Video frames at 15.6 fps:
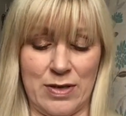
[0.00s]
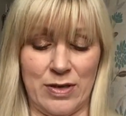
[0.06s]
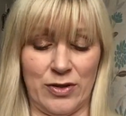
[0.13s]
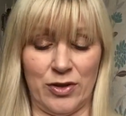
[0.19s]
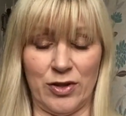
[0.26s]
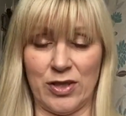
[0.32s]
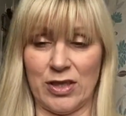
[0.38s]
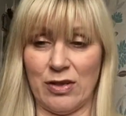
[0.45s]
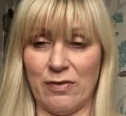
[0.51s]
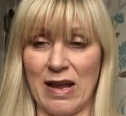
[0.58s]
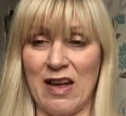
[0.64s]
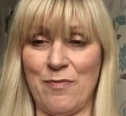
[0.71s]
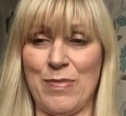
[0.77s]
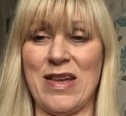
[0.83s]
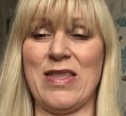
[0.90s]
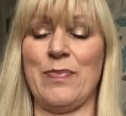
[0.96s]
It's just
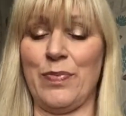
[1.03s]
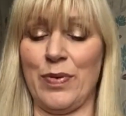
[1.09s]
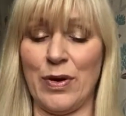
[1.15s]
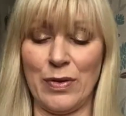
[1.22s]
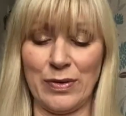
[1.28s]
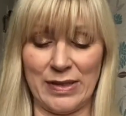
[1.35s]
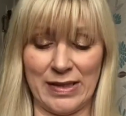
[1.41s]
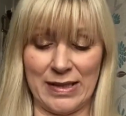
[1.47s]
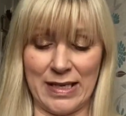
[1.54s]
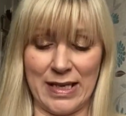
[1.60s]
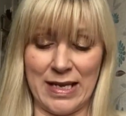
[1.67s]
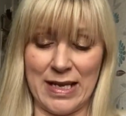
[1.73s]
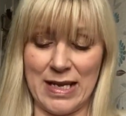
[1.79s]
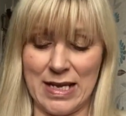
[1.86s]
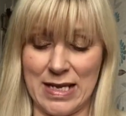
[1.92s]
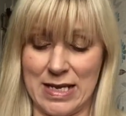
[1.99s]
arrived by the
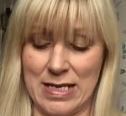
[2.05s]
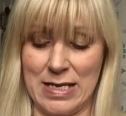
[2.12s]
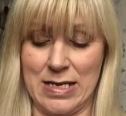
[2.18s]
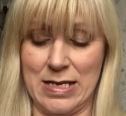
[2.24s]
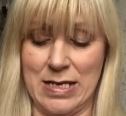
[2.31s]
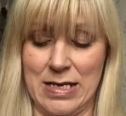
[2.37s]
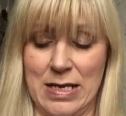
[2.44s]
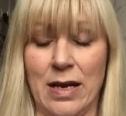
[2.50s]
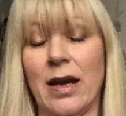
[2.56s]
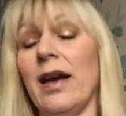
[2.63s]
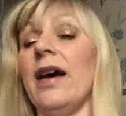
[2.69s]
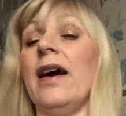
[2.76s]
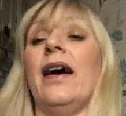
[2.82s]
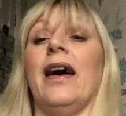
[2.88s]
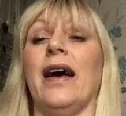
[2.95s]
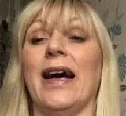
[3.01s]
postie.
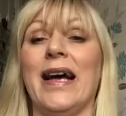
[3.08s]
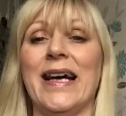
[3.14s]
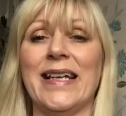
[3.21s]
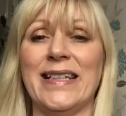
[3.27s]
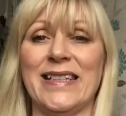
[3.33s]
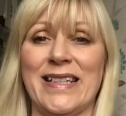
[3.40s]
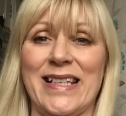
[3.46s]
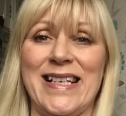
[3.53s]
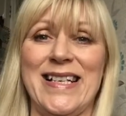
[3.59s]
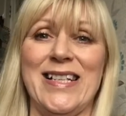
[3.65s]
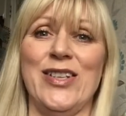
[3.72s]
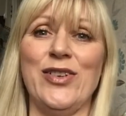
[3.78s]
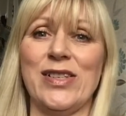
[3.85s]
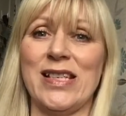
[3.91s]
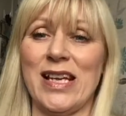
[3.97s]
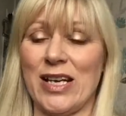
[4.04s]
And it
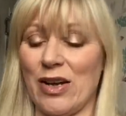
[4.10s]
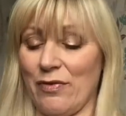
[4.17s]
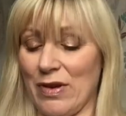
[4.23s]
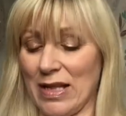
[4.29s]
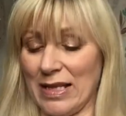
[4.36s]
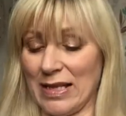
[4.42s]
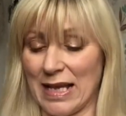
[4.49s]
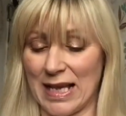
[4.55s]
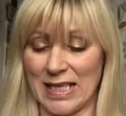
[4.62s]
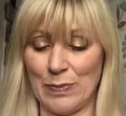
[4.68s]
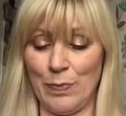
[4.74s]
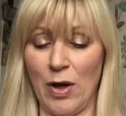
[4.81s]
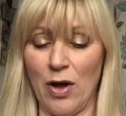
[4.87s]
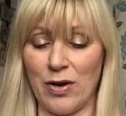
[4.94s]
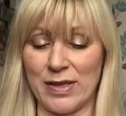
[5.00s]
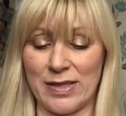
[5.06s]
looks like a really nice
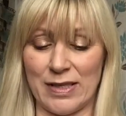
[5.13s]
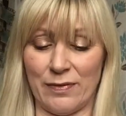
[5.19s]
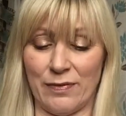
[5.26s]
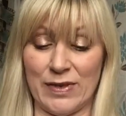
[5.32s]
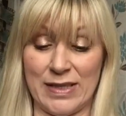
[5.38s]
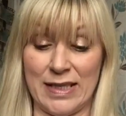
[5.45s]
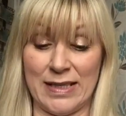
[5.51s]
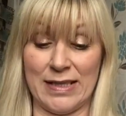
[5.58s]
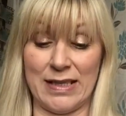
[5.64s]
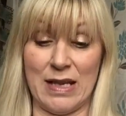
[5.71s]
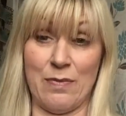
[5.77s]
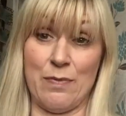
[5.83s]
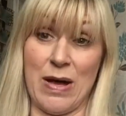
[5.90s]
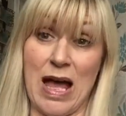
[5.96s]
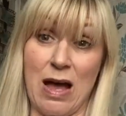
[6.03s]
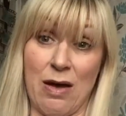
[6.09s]
box for
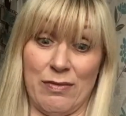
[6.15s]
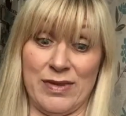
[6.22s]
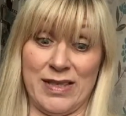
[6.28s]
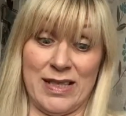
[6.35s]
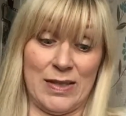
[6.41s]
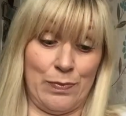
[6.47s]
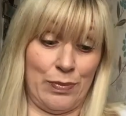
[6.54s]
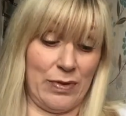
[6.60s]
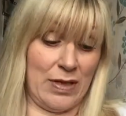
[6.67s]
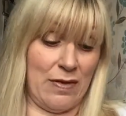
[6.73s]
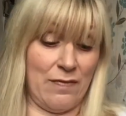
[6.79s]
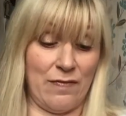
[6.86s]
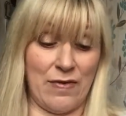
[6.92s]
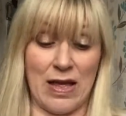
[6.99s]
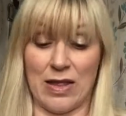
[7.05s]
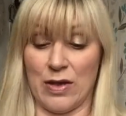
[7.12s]
£16. It's
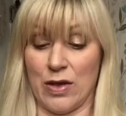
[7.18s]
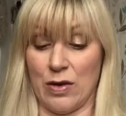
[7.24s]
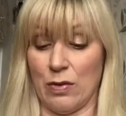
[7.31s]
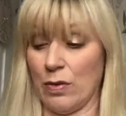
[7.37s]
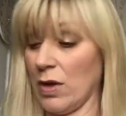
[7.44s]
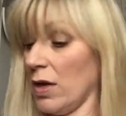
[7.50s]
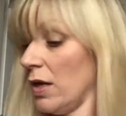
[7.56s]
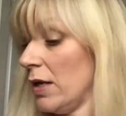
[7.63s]
brilliant value.